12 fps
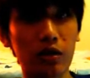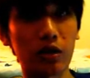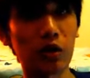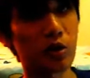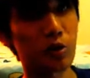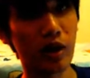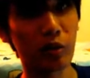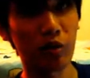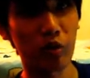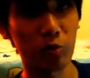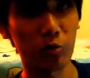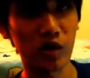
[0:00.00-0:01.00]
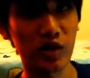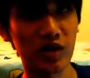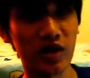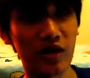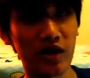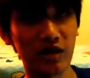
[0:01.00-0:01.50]
also had one of the
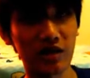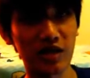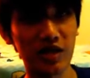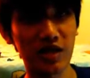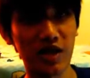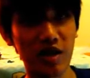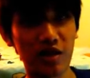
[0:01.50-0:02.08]
worst, and that is